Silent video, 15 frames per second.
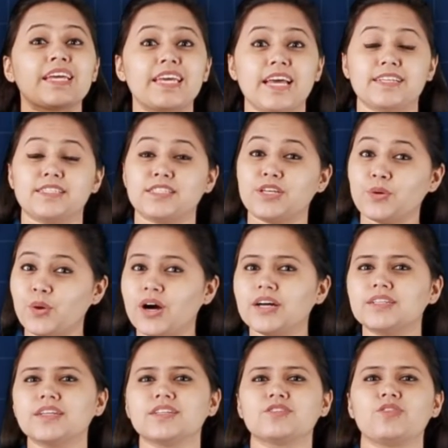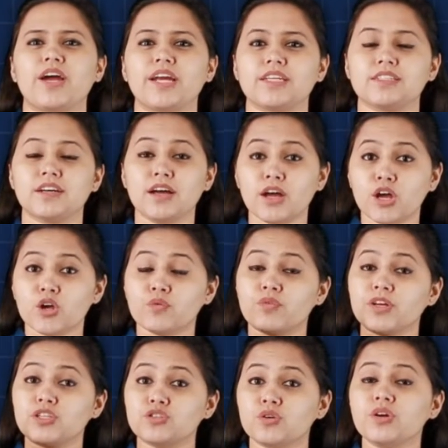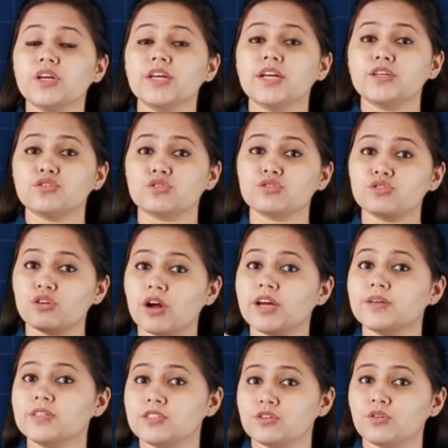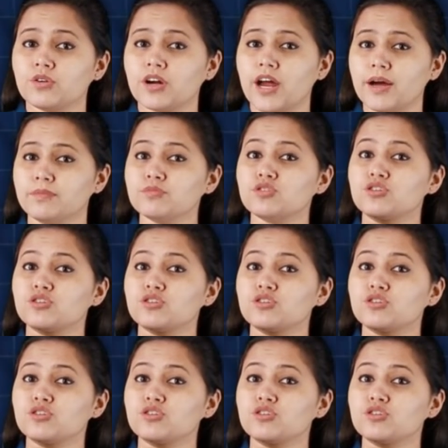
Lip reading: Yes, you heard it right. We don't need to draw a histogram